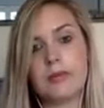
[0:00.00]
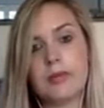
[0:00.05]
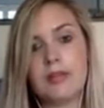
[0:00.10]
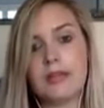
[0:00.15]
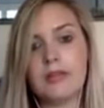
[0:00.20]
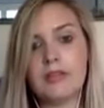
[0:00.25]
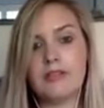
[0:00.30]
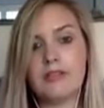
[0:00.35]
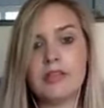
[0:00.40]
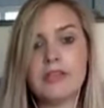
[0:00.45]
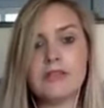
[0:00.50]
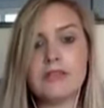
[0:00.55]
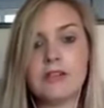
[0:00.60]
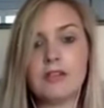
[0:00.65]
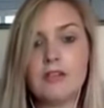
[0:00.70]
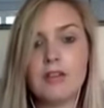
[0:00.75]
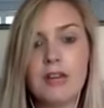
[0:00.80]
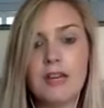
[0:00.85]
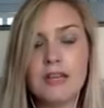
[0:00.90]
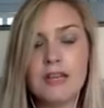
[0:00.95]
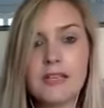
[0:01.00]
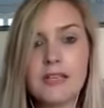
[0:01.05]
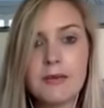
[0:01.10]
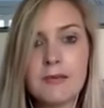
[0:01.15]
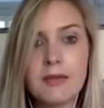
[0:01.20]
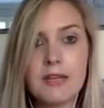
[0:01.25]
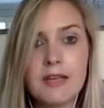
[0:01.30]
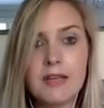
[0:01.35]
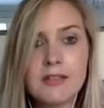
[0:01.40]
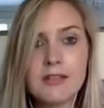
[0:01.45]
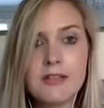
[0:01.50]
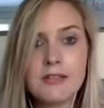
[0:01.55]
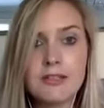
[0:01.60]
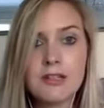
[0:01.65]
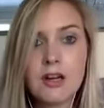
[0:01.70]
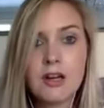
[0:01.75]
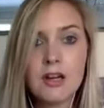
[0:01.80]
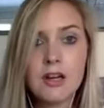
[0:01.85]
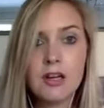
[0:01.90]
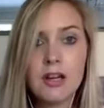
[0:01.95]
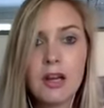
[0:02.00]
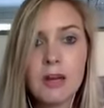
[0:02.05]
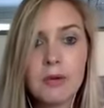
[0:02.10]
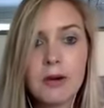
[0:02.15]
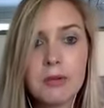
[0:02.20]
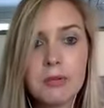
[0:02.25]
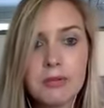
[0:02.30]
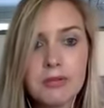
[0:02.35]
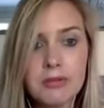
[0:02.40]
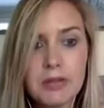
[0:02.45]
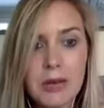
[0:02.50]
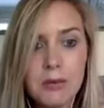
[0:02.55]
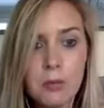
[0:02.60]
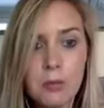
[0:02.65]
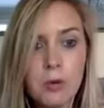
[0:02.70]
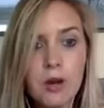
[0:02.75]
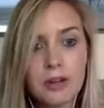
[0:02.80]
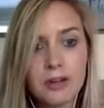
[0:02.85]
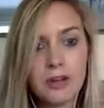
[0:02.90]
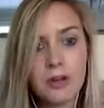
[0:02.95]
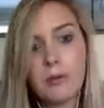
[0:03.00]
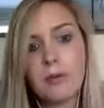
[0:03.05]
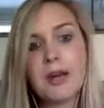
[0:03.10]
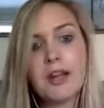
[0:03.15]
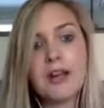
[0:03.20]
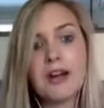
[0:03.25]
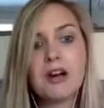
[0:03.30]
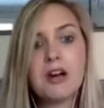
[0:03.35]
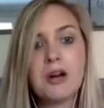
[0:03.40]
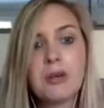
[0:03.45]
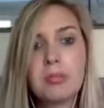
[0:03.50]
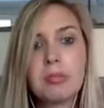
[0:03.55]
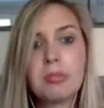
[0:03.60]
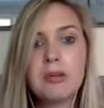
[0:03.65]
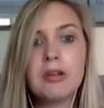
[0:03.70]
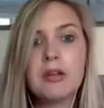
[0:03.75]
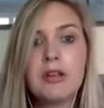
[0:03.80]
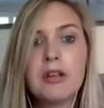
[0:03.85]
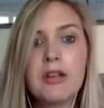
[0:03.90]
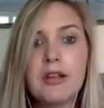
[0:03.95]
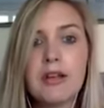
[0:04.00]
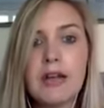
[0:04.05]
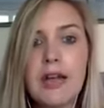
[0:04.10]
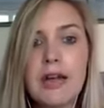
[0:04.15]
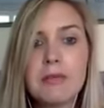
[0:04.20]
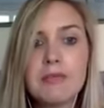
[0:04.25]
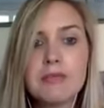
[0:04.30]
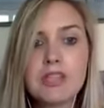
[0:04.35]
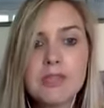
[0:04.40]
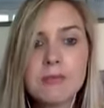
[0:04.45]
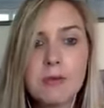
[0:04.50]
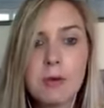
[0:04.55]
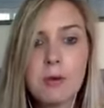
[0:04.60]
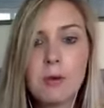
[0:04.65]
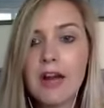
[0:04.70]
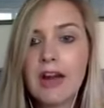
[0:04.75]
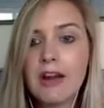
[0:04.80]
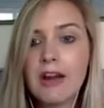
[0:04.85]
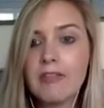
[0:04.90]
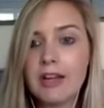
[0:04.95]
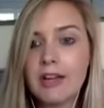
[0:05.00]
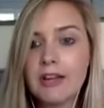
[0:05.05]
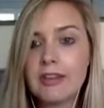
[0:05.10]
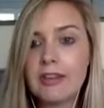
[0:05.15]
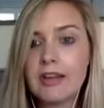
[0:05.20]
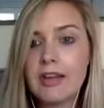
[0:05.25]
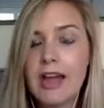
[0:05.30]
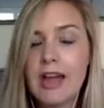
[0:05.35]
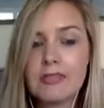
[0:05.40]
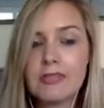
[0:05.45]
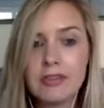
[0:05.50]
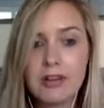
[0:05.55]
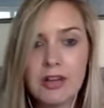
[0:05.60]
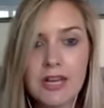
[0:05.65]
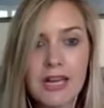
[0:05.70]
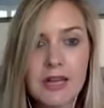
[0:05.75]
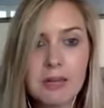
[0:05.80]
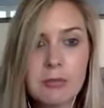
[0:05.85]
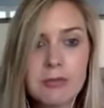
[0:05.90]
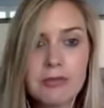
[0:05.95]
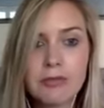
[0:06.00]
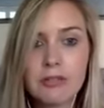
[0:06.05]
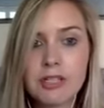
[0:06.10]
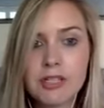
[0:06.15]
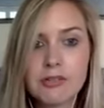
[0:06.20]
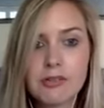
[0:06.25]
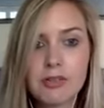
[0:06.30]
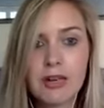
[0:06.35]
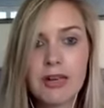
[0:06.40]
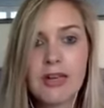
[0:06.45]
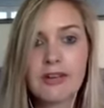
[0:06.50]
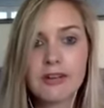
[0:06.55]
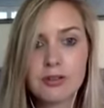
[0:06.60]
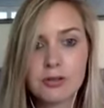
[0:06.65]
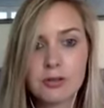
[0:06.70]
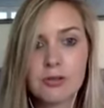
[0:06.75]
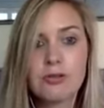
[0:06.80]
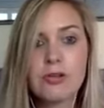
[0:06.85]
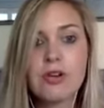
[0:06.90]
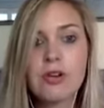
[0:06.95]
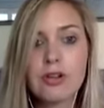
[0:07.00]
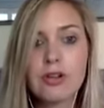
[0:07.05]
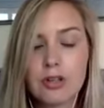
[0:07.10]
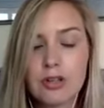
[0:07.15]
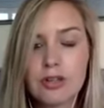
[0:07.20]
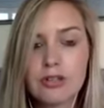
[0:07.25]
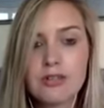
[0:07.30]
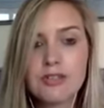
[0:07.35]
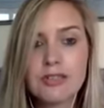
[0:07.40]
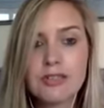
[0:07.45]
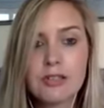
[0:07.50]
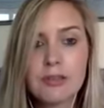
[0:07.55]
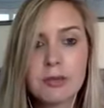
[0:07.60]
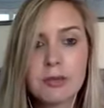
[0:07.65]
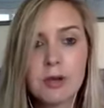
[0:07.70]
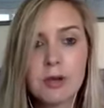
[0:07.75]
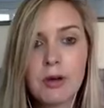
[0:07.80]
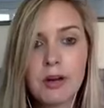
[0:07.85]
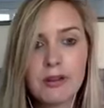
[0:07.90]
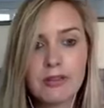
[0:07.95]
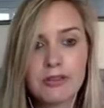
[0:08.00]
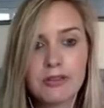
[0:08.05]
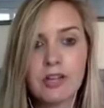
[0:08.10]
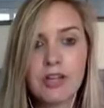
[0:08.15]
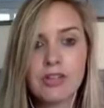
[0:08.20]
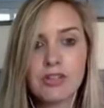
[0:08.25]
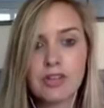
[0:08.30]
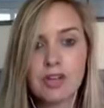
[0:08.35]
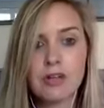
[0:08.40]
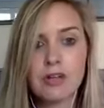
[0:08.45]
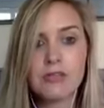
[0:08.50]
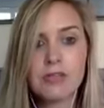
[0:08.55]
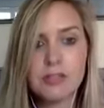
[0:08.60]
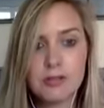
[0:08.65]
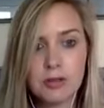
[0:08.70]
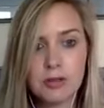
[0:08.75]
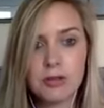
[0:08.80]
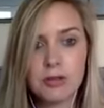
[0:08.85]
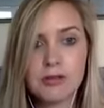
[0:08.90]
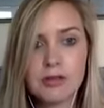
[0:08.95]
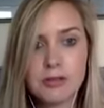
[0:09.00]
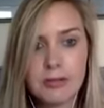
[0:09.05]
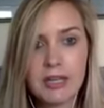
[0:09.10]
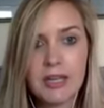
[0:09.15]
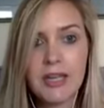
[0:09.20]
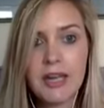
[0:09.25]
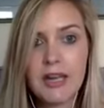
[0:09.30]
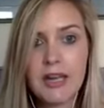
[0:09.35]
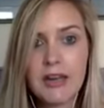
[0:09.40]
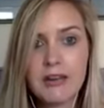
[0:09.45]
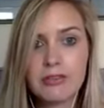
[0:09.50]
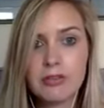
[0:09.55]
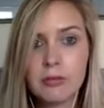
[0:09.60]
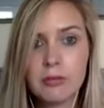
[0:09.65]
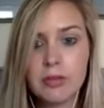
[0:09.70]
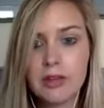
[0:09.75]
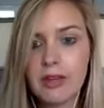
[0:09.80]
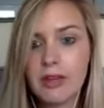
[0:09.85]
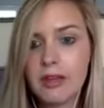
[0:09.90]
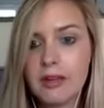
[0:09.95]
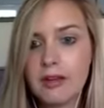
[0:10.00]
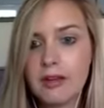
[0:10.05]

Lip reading: Perfect. So a great tip there. So start lower and work your way up. And just be wary that Afro hair, whether it's relaxed or not, could still be quite fragile. So you've got to be careful with it.